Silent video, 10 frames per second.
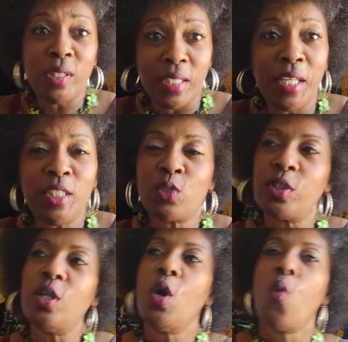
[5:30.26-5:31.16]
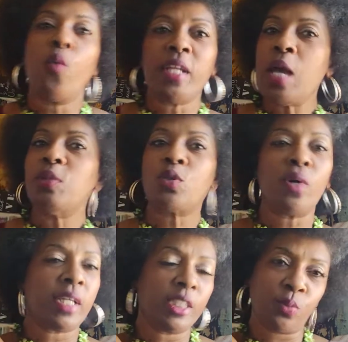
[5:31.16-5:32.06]
with the history when they was
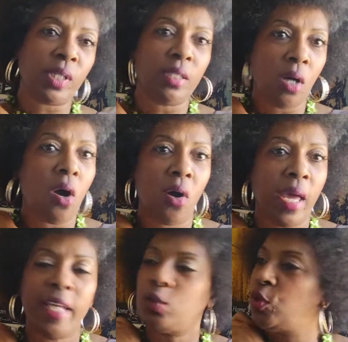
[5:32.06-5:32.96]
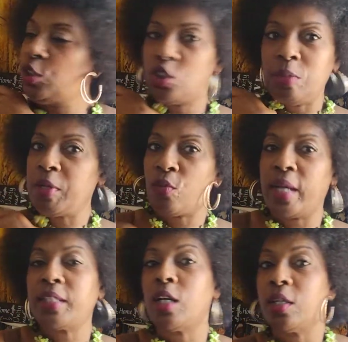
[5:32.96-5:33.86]
going to history getting all A's. We should have been
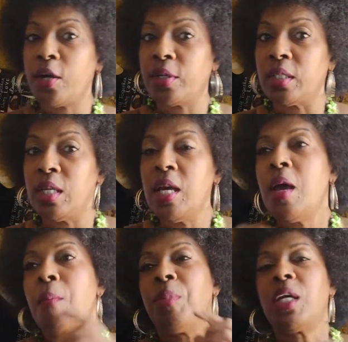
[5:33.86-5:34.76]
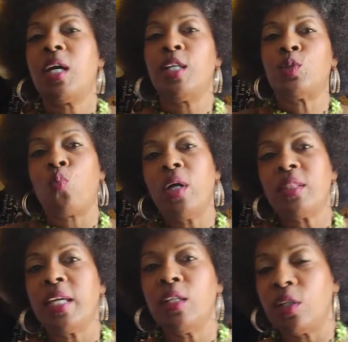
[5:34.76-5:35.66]
right there learning because
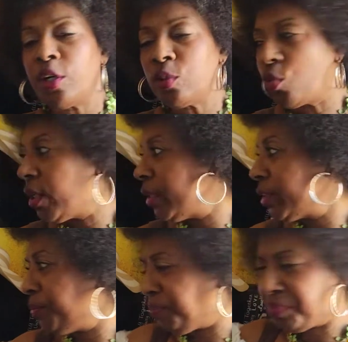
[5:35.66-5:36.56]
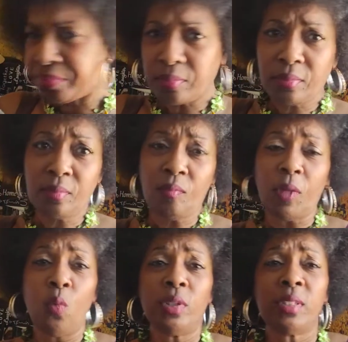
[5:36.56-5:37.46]
what they learned was
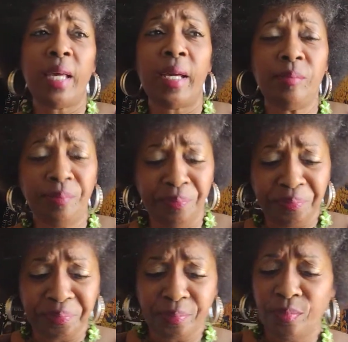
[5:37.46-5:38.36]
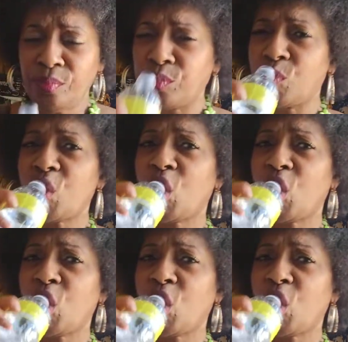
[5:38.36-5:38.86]
was that. Hmm,